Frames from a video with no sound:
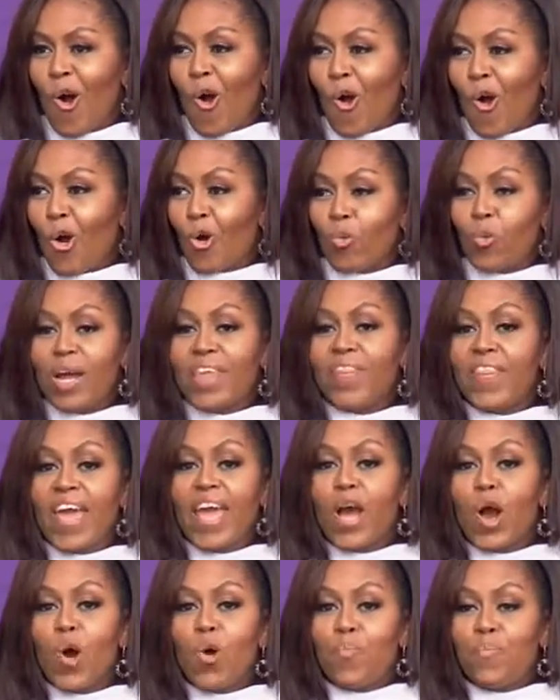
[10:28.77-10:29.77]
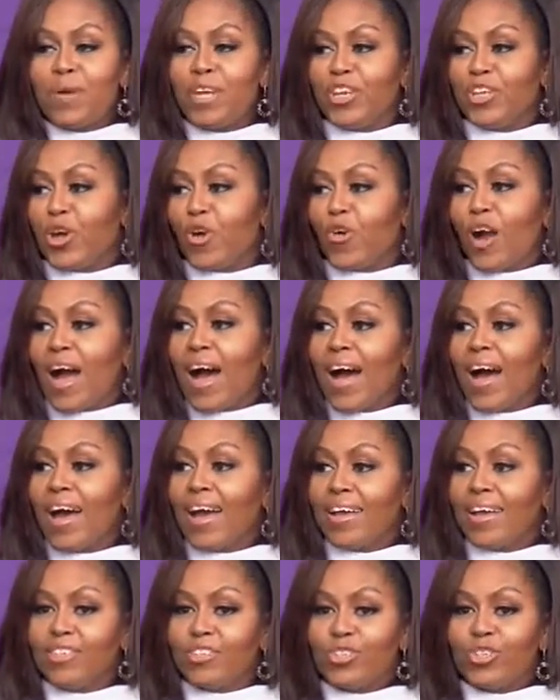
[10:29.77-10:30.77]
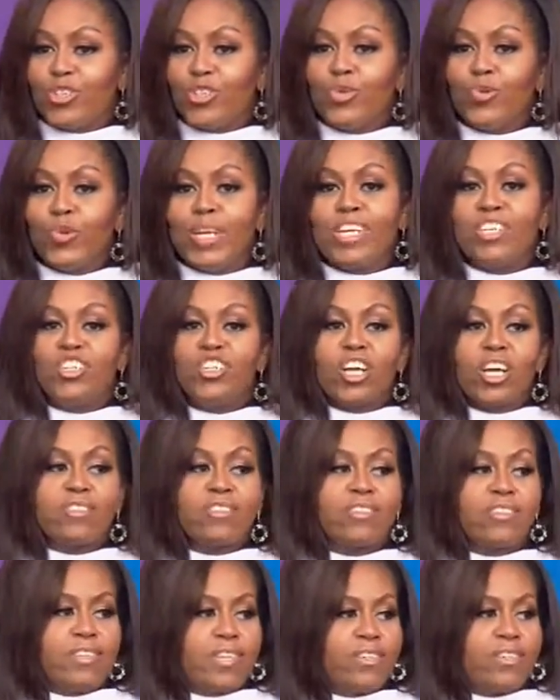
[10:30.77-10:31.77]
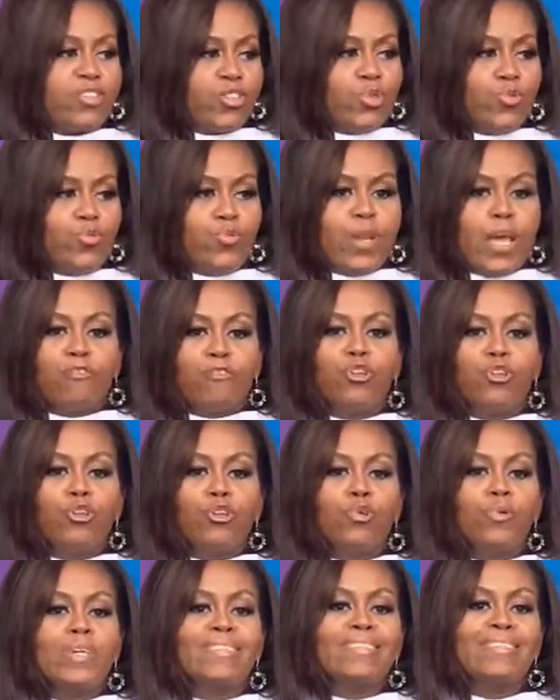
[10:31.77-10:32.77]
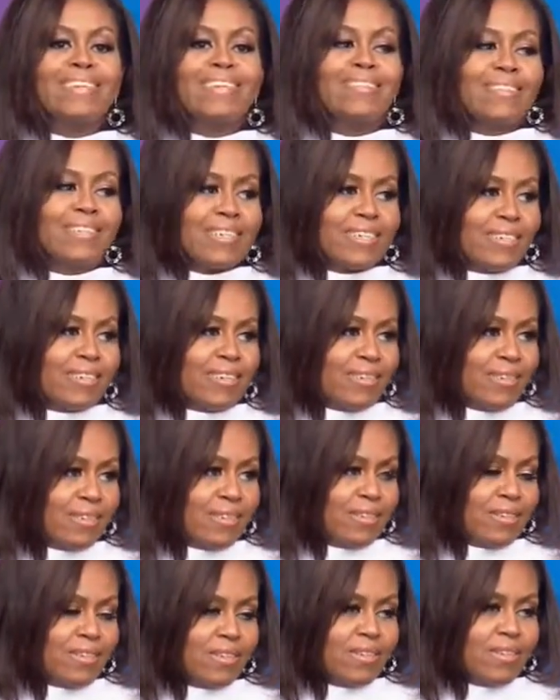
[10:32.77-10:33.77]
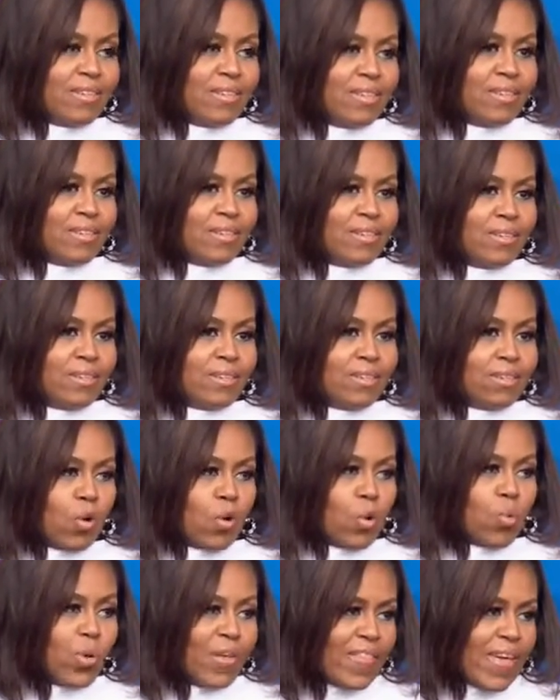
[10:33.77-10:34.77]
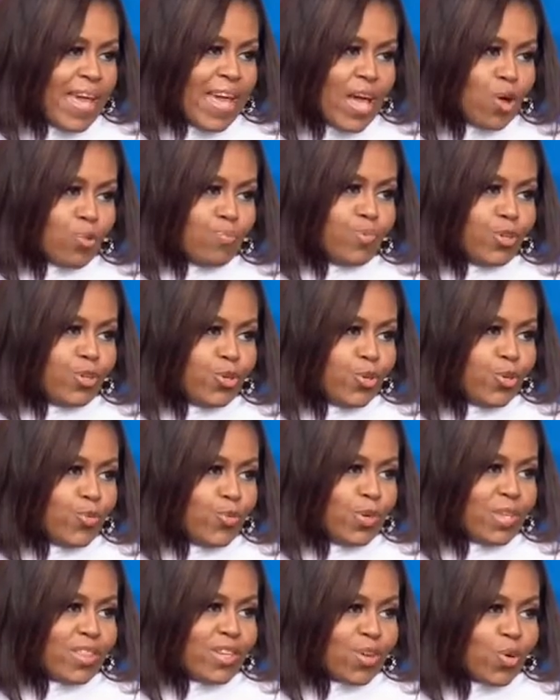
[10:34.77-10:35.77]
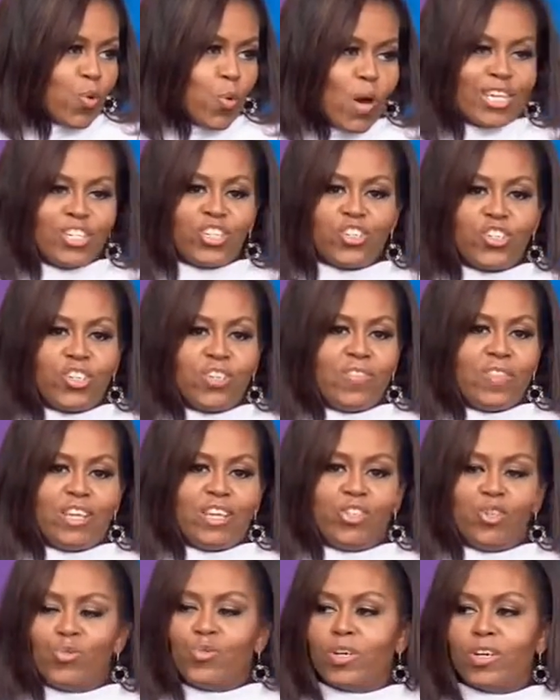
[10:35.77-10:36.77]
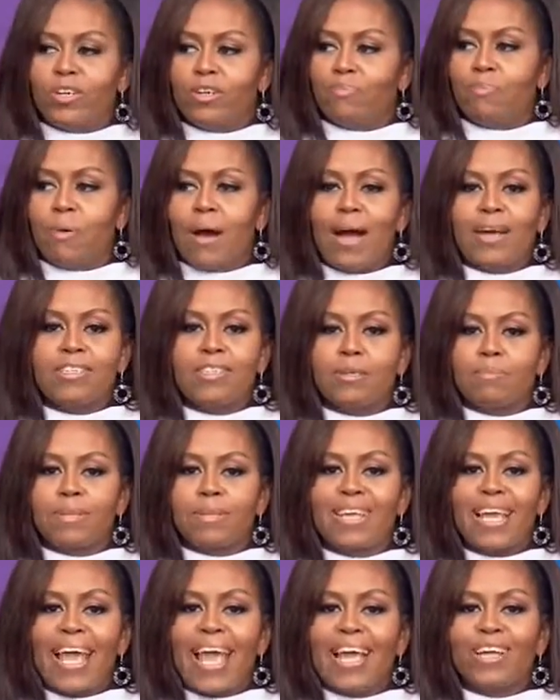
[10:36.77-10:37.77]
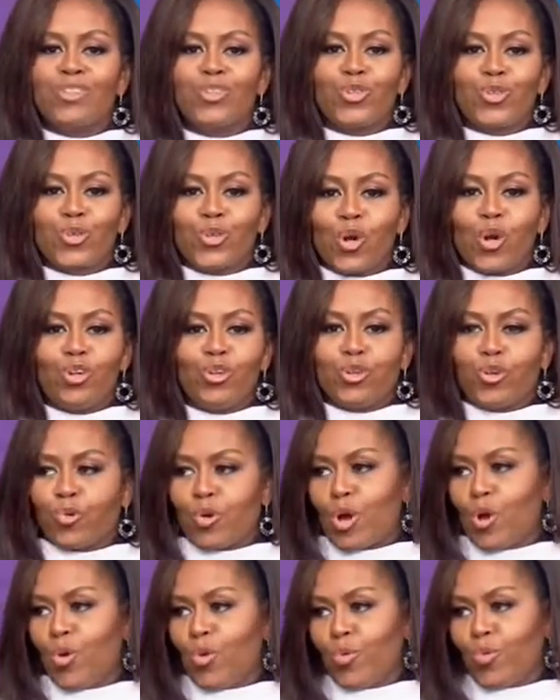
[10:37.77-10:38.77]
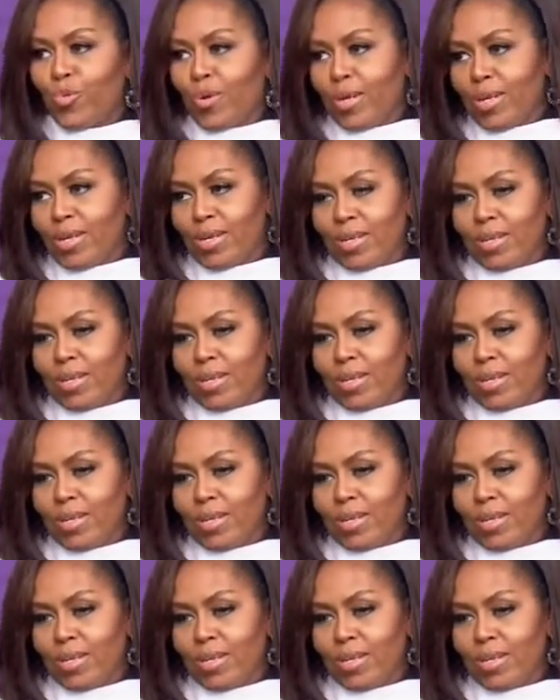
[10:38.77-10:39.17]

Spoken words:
Or when they open your eyes to an injustice you never knew existed. Or when they help you with a question that you couldn't have possibly answered on your own.